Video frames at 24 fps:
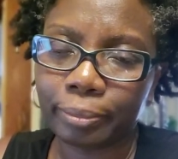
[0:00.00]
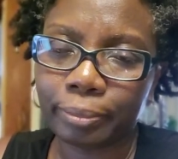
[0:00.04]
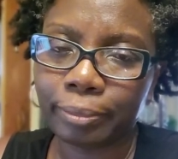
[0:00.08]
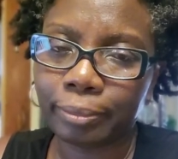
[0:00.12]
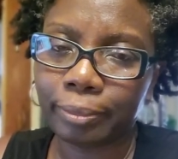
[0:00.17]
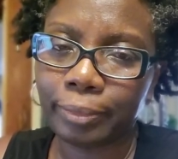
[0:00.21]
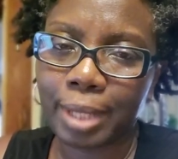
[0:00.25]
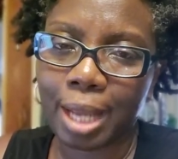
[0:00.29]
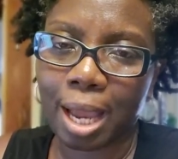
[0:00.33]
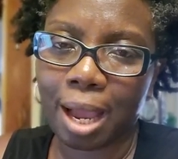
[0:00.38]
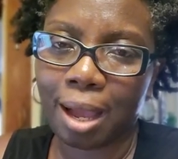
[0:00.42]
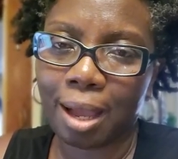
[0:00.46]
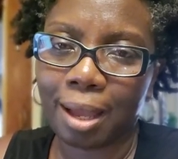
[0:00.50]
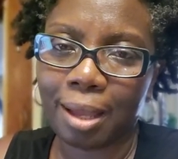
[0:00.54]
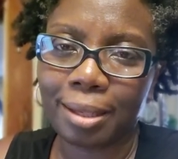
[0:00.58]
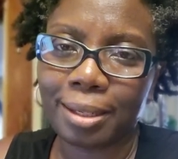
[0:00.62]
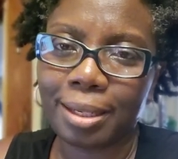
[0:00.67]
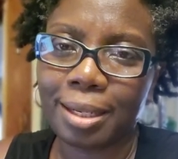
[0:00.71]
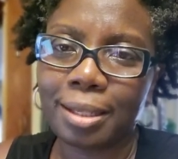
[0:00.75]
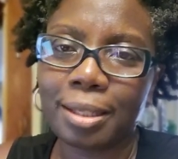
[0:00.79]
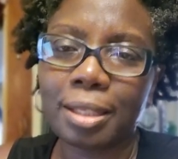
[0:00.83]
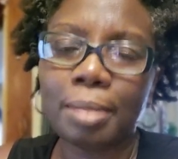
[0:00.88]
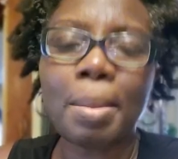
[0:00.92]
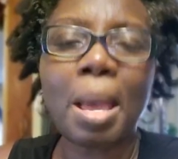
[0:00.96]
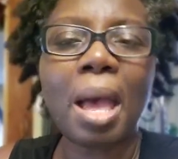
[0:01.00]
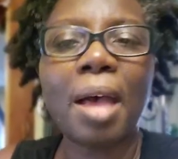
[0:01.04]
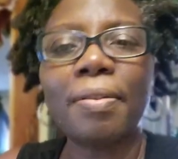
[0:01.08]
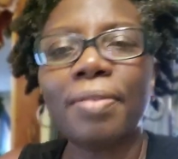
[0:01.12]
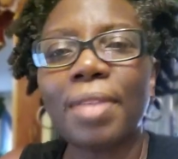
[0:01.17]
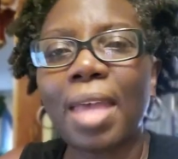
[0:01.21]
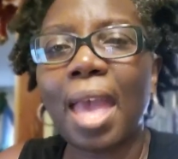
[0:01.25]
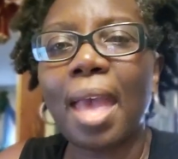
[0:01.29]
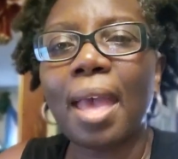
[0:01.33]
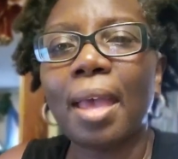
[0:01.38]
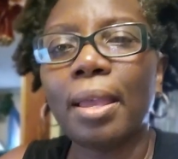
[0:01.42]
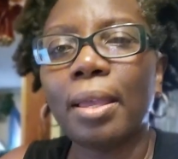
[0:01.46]
Nah, nothing about
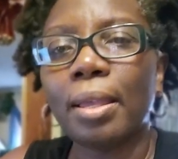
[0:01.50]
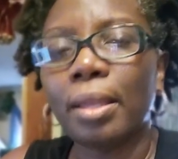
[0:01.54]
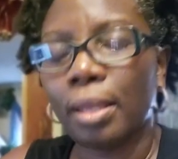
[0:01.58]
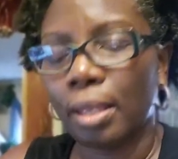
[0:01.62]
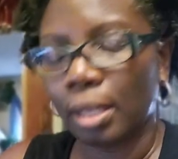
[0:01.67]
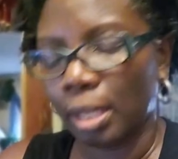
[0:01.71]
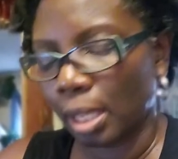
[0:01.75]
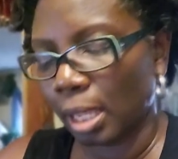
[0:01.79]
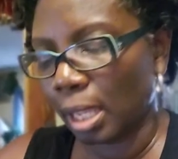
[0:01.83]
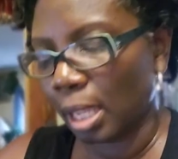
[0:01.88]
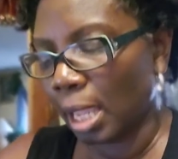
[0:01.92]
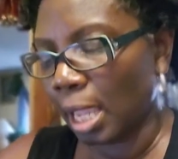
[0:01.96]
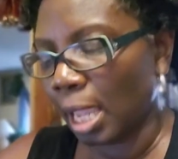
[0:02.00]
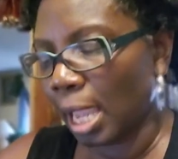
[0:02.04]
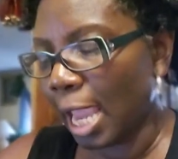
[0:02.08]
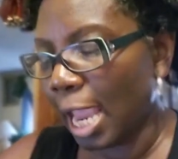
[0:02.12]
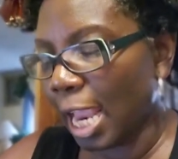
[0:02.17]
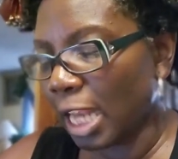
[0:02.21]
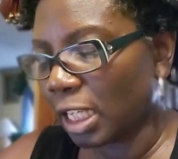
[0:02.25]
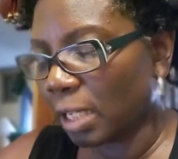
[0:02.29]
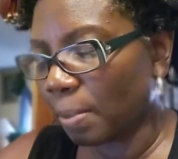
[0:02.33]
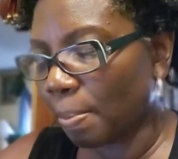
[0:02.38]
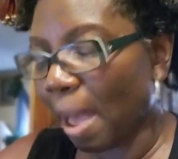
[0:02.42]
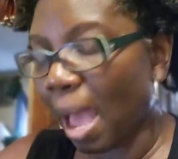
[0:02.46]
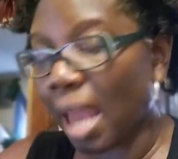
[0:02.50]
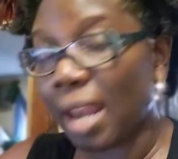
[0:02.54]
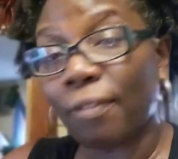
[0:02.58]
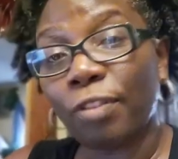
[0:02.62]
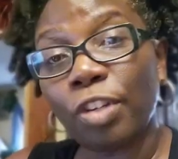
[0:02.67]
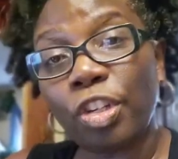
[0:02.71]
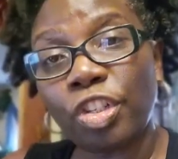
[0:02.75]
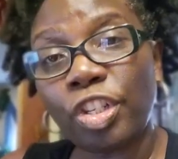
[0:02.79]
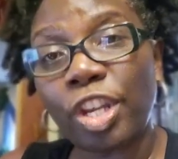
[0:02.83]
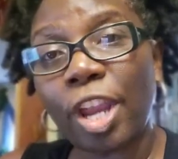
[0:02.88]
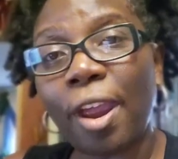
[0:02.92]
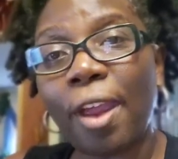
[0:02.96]
that. It's about if
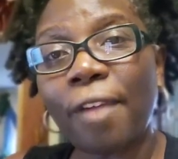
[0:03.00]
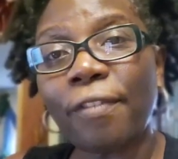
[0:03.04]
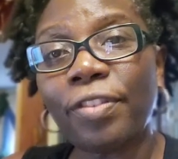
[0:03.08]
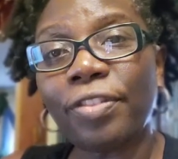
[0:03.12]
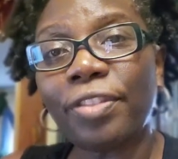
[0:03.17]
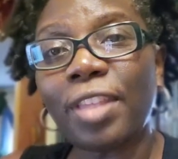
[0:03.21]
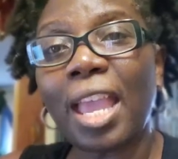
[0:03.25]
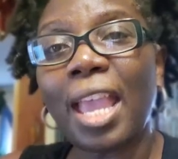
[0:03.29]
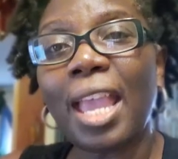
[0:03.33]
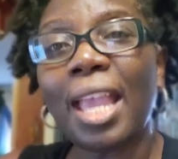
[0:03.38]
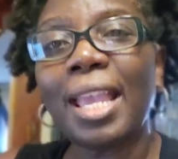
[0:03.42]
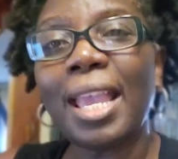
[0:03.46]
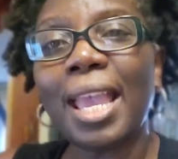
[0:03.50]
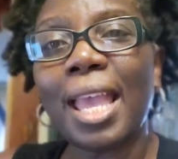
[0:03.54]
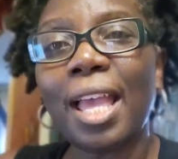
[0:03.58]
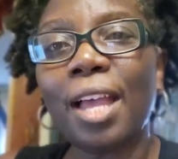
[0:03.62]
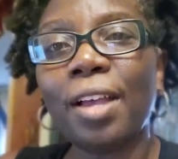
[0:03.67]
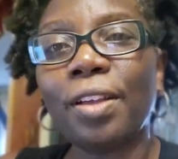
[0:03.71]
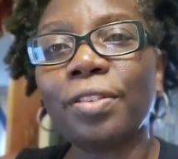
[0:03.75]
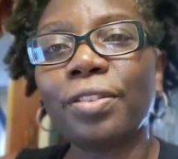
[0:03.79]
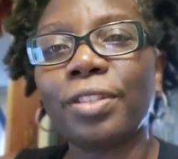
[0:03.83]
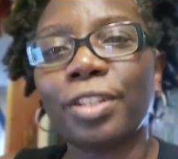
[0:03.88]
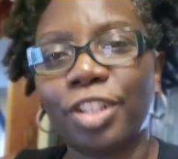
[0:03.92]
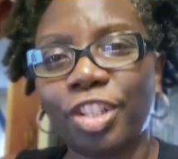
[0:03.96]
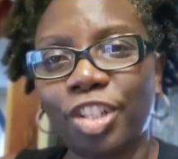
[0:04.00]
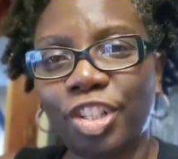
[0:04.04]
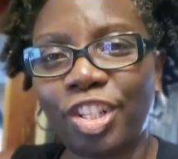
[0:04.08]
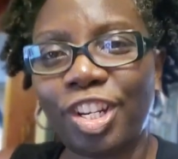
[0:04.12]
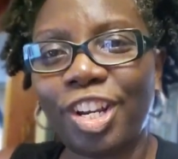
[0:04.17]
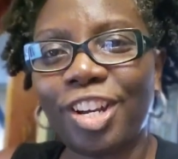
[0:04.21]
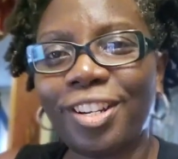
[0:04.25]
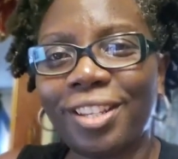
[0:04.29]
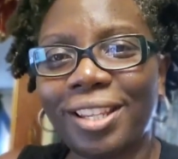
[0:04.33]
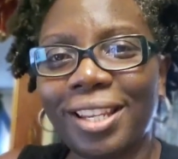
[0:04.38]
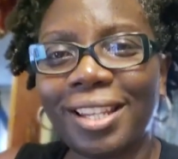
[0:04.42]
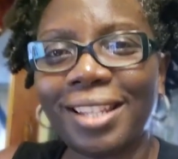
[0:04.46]
you share everything else,
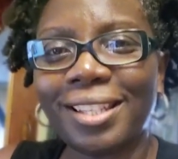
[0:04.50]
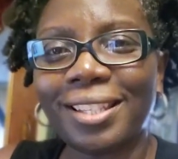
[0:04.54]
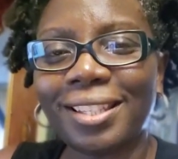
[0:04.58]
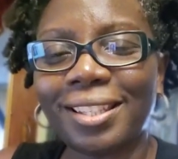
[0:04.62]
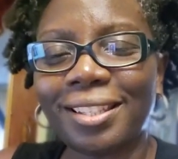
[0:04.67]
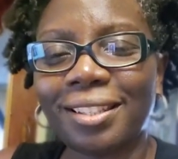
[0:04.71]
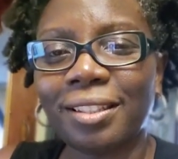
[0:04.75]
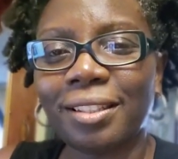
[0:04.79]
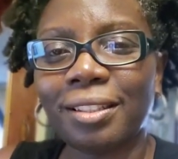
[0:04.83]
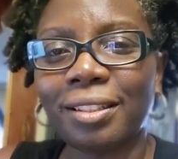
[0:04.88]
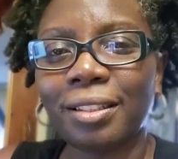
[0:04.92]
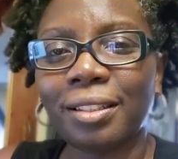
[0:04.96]
share this.